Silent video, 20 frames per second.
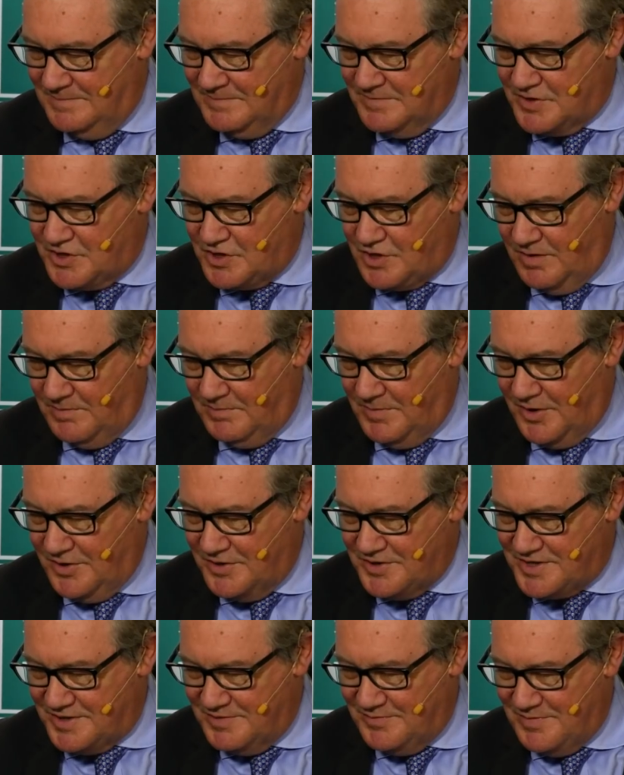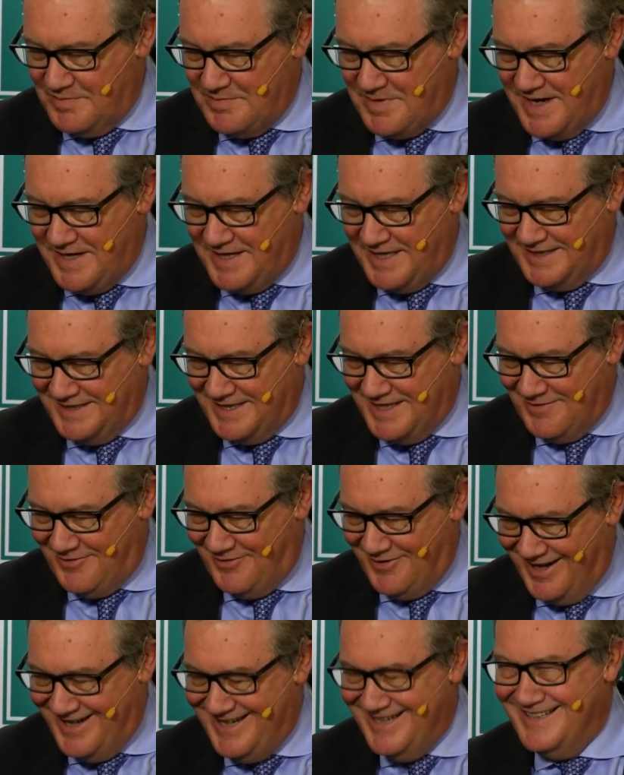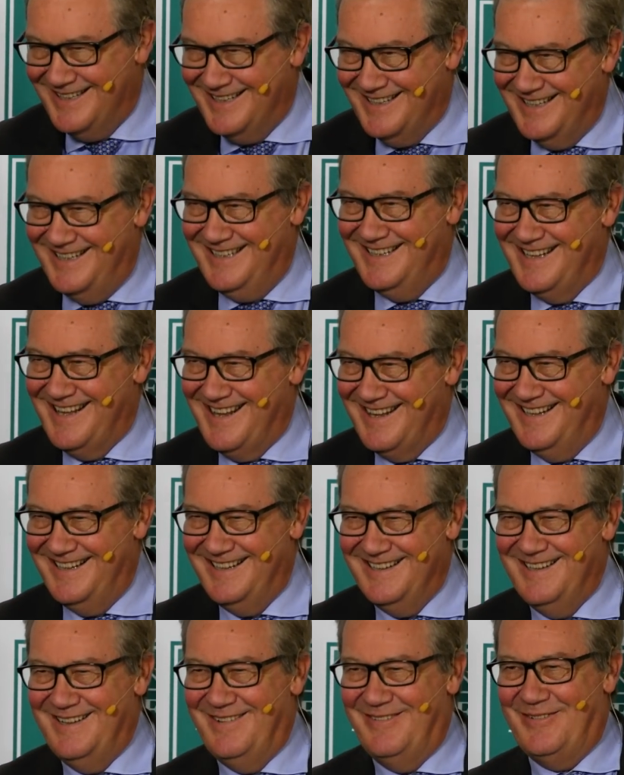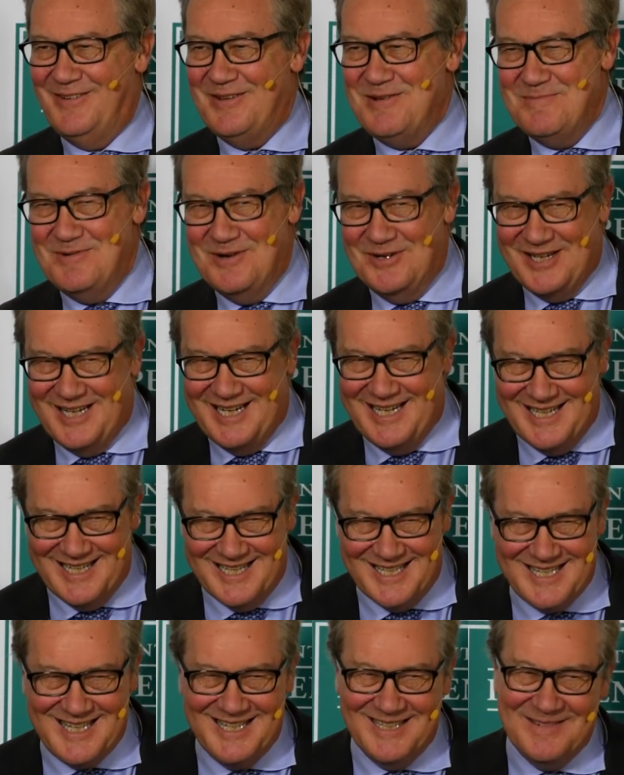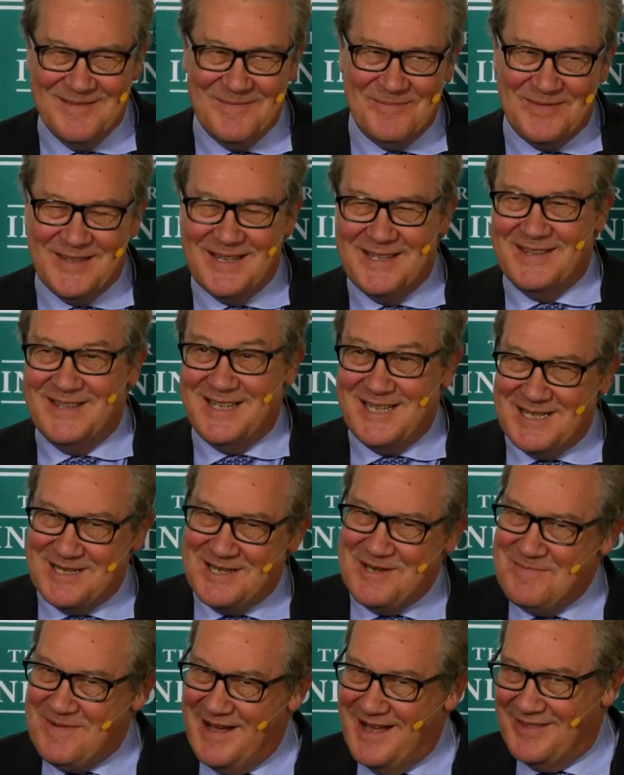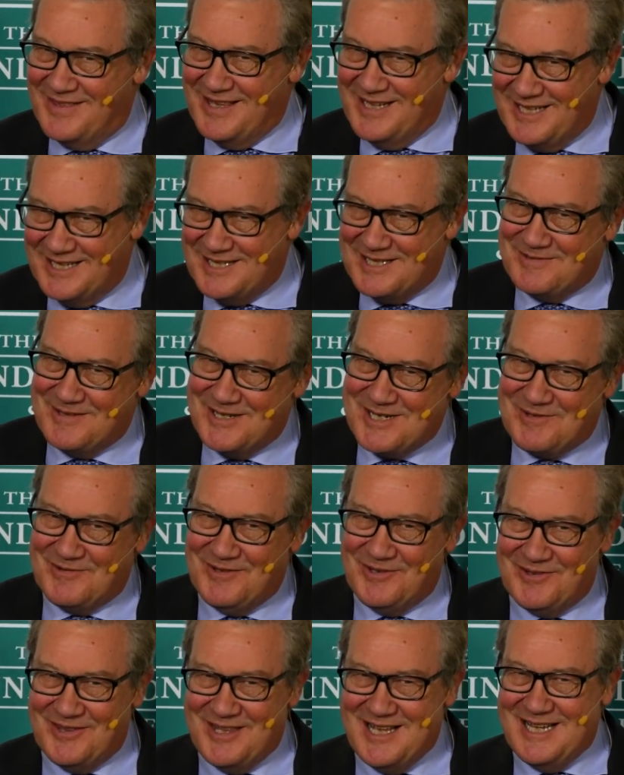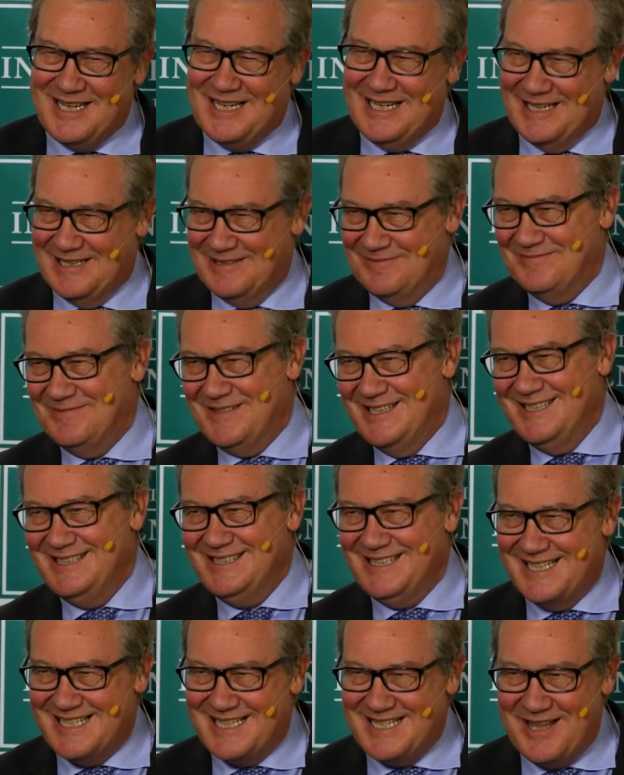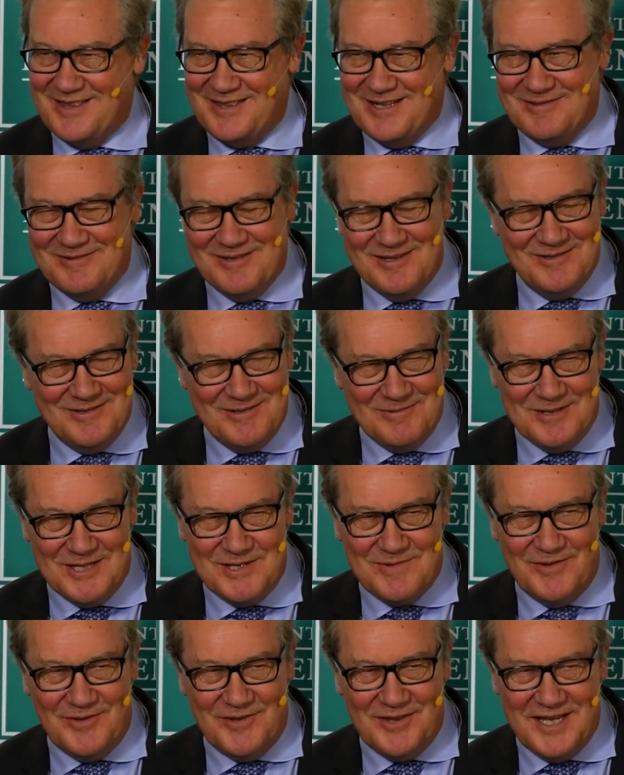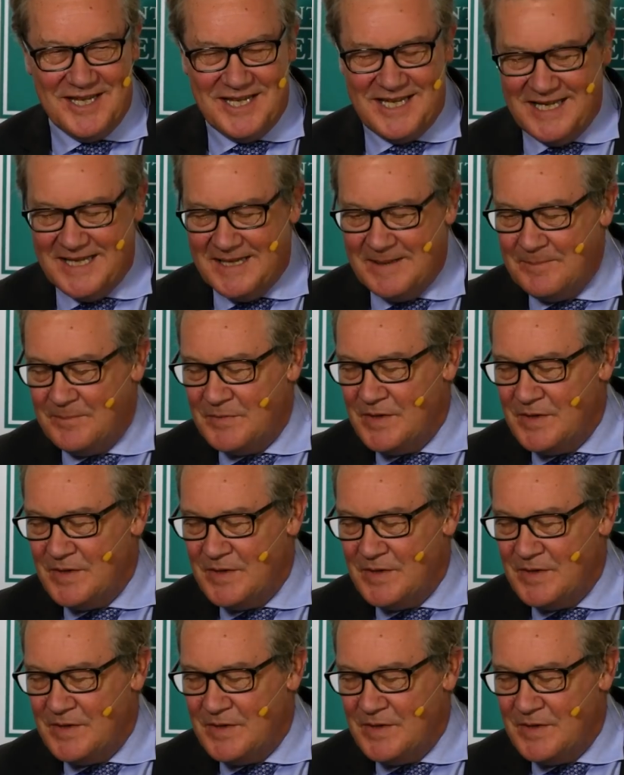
Scott Morrison remaining there for a few more years. This you might think is wishful thinking. Well, there's nothing wrong with wishful thinking.